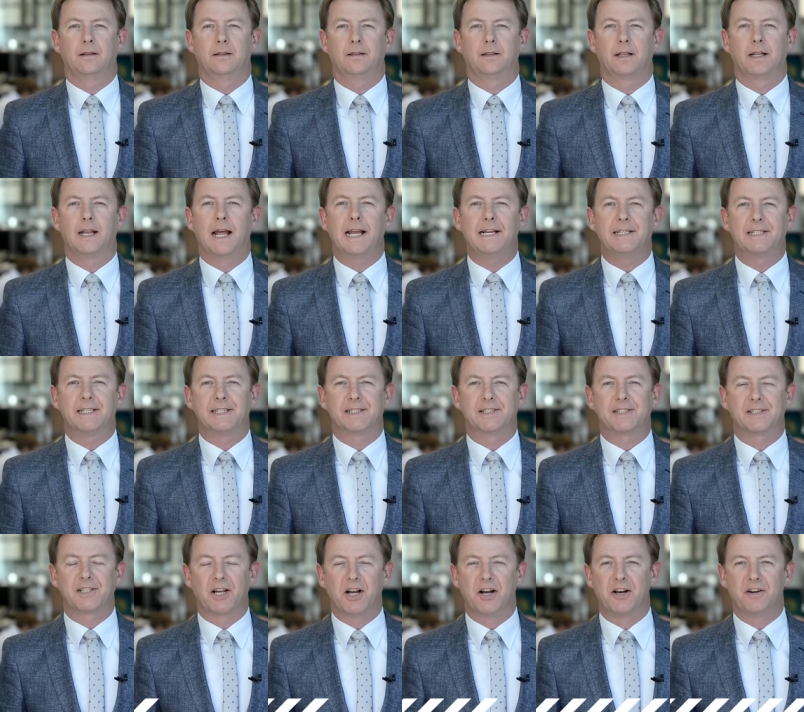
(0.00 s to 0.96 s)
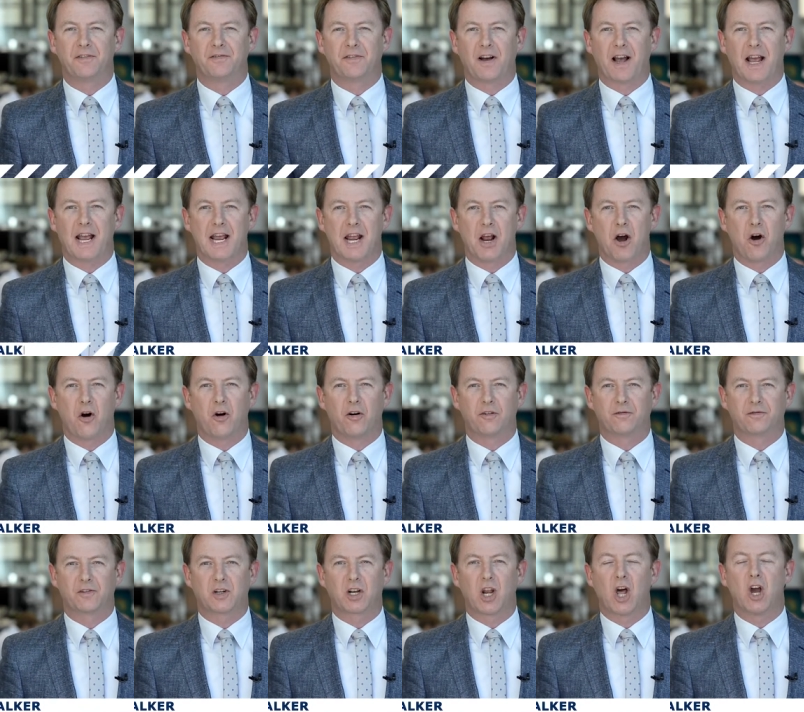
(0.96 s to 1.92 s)
The latest survey
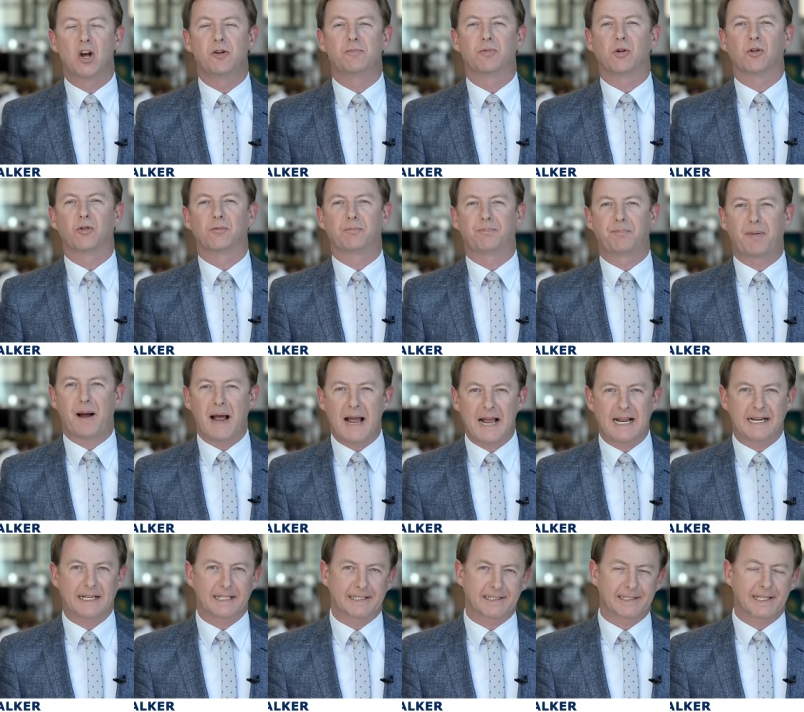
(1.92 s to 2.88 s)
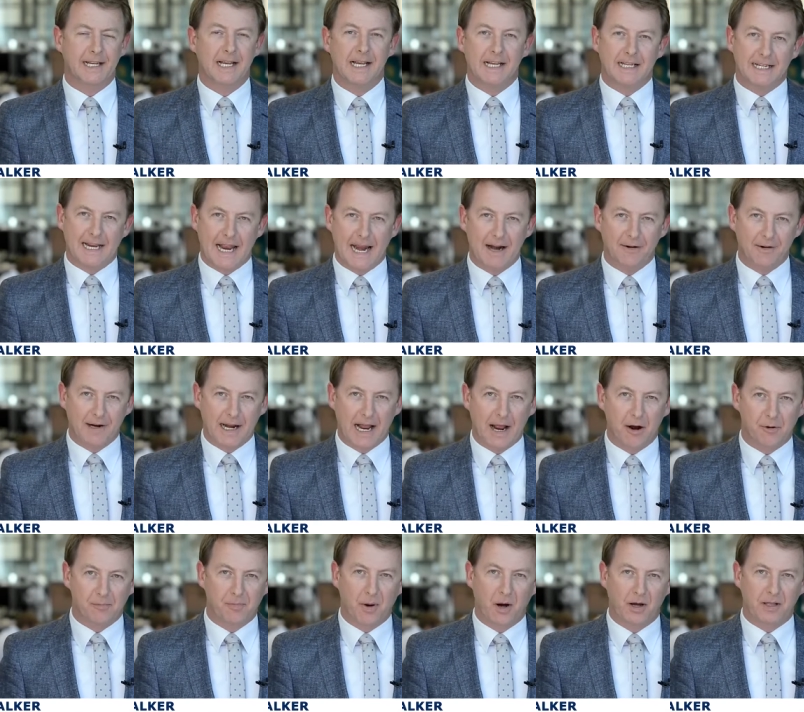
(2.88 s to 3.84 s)
of global banks carried
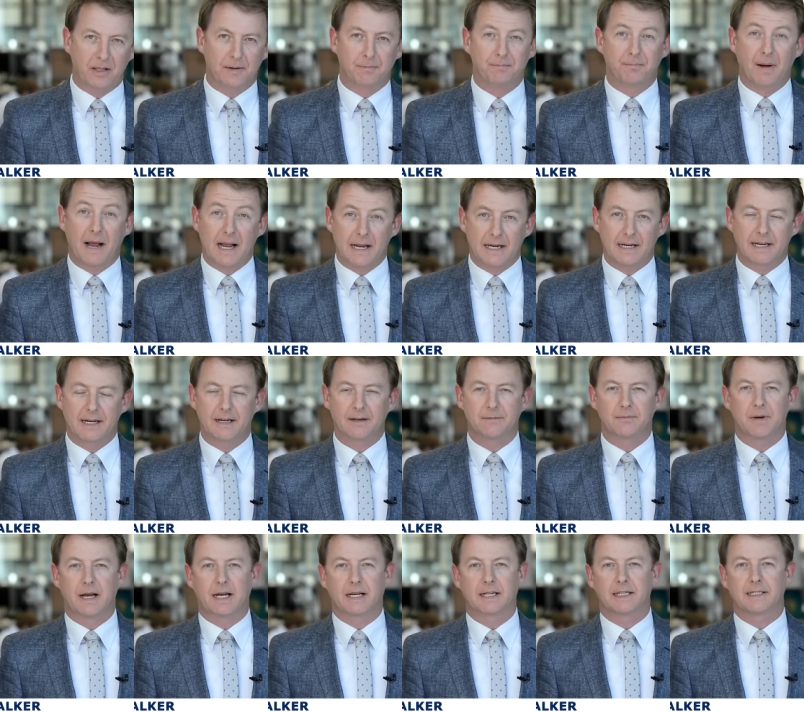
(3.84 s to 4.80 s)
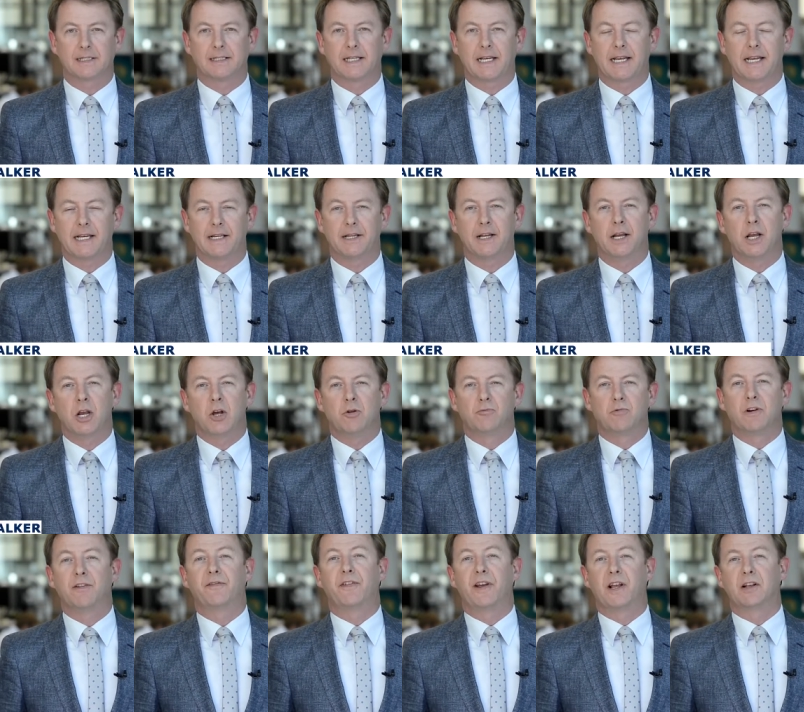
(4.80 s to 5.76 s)
out by the Banker magazine
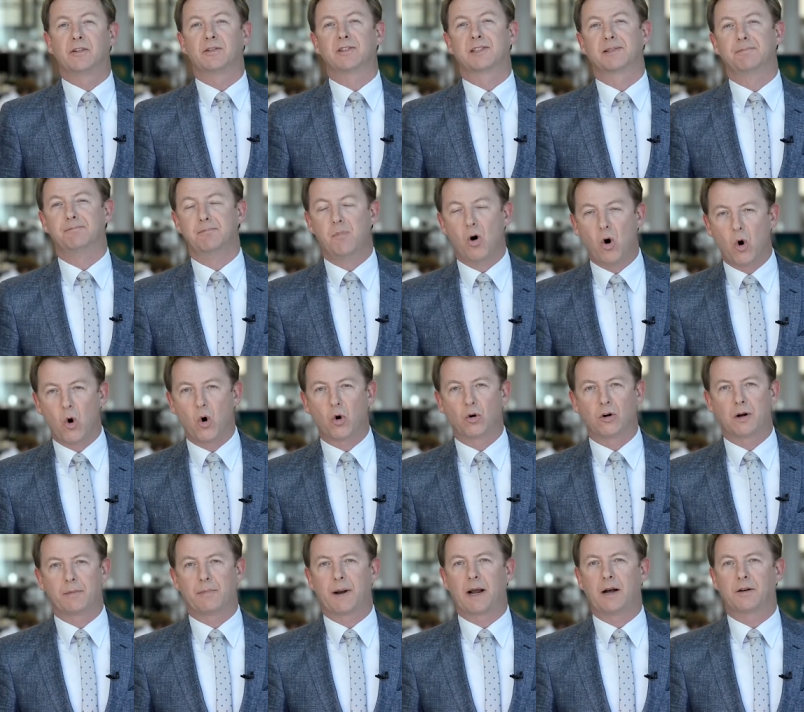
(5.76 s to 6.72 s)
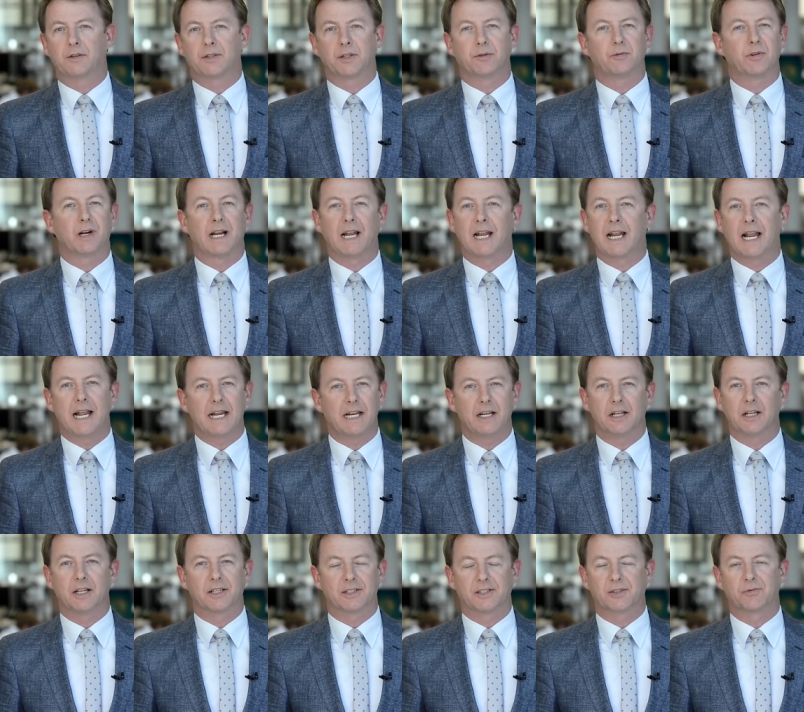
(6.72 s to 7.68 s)
reveals more about the
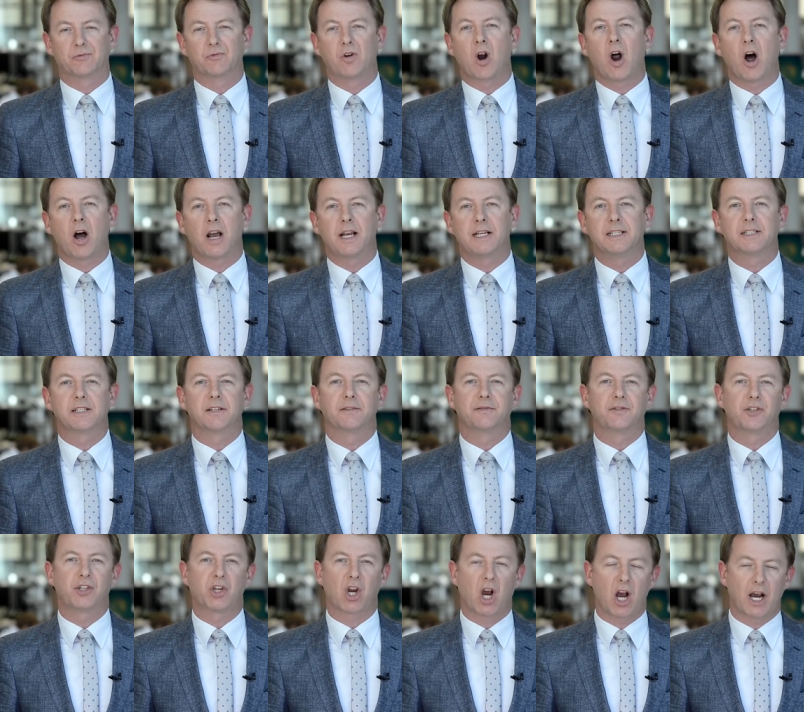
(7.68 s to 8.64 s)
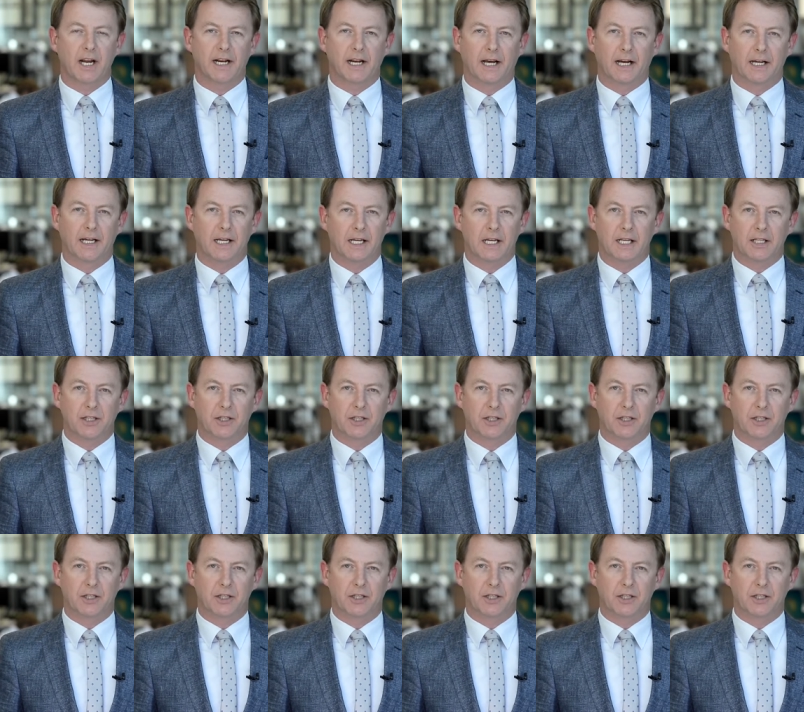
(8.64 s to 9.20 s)
relentless rise of China.